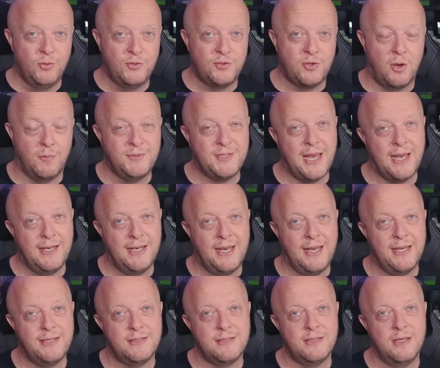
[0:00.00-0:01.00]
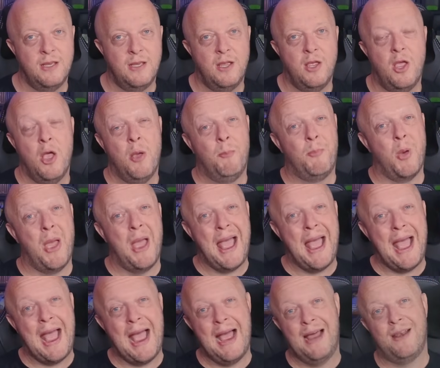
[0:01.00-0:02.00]
top 10 list, but
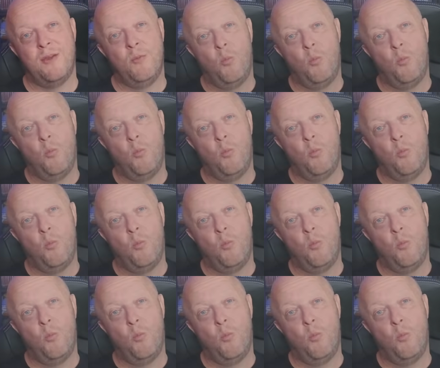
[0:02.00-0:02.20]
Alan